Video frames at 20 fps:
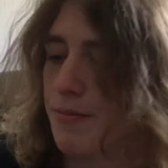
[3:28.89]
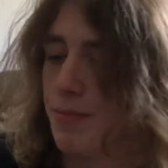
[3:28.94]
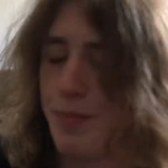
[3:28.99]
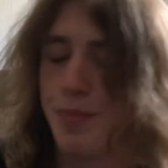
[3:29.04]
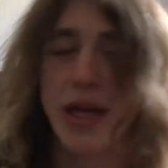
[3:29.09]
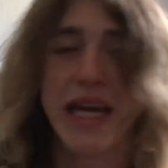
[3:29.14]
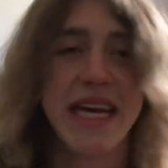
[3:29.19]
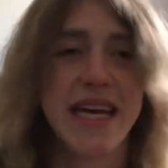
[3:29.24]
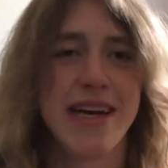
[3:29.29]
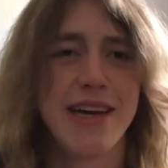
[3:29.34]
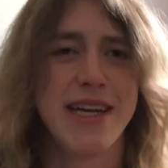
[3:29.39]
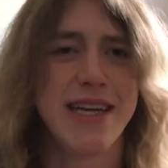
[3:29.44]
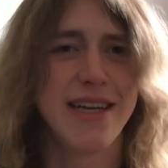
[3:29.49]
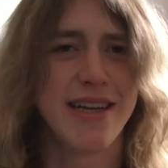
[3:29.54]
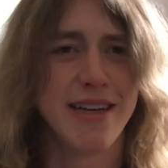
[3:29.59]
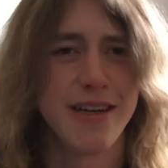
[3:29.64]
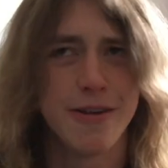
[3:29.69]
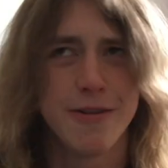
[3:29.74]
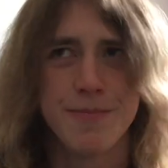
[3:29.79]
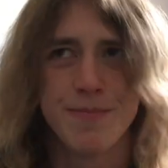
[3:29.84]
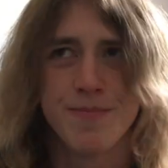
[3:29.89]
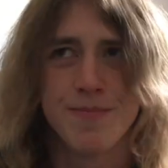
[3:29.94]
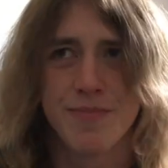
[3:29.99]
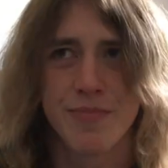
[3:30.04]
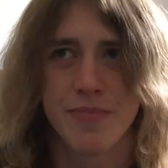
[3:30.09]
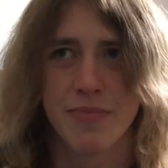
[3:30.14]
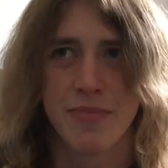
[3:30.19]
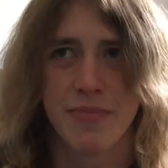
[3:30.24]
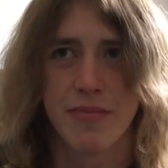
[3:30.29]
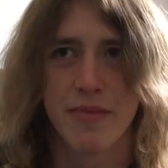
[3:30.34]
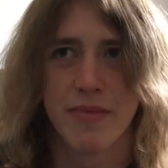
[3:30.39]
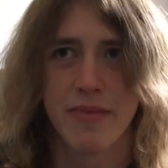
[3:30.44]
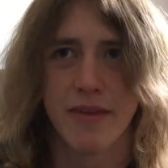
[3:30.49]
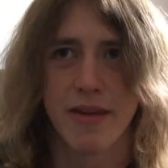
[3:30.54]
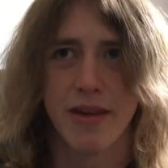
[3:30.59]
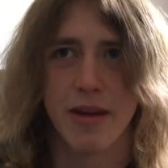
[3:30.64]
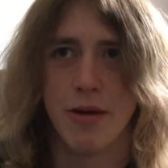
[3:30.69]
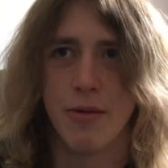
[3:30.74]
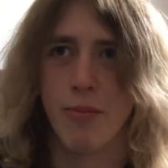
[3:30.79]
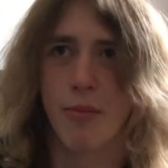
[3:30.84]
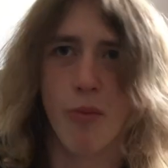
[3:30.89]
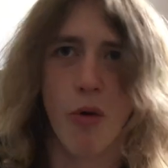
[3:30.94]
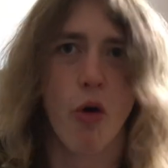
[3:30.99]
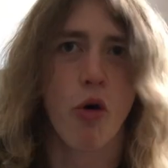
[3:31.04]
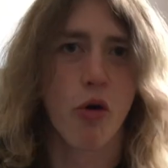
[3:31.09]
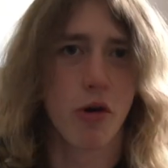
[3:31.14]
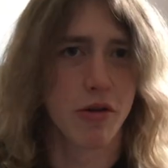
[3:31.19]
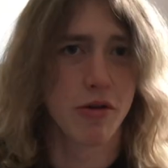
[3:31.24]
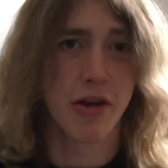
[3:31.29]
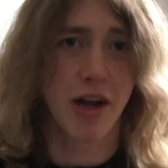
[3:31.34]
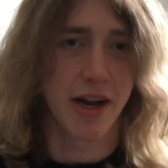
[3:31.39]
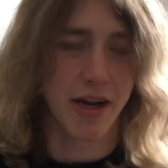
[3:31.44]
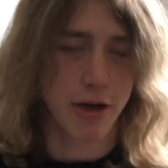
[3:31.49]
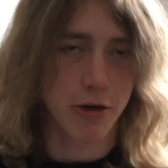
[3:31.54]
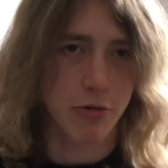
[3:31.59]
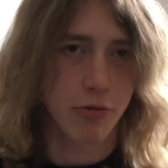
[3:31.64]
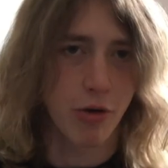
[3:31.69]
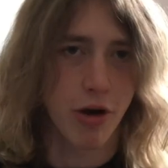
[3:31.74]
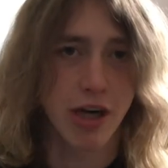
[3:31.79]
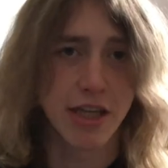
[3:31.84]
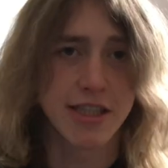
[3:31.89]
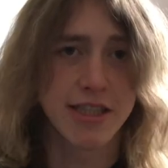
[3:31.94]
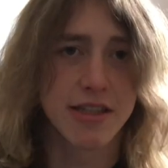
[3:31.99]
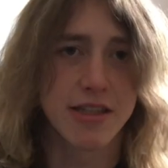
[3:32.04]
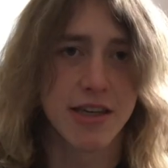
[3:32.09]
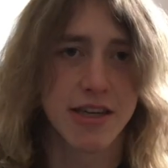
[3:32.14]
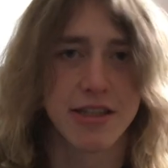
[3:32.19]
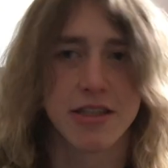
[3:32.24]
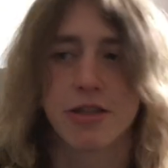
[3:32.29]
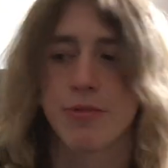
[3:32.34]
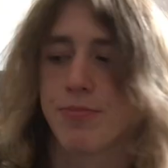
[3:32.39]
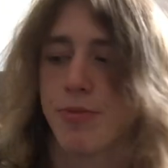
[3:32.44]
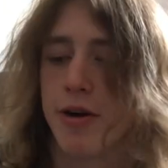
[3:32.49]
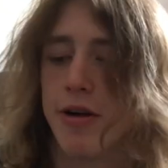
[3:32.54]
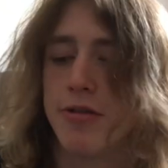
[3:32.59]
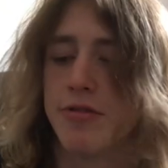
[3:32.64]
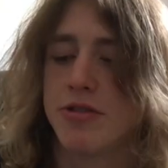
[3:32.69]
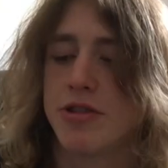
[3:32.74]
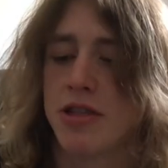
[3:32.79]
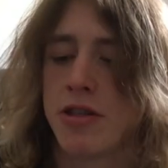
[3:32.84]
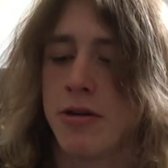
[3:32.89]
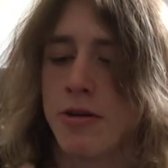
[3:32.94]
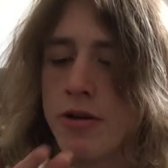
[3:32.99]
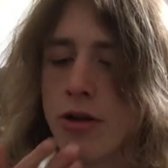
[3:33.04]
be more like Christ, I suppose.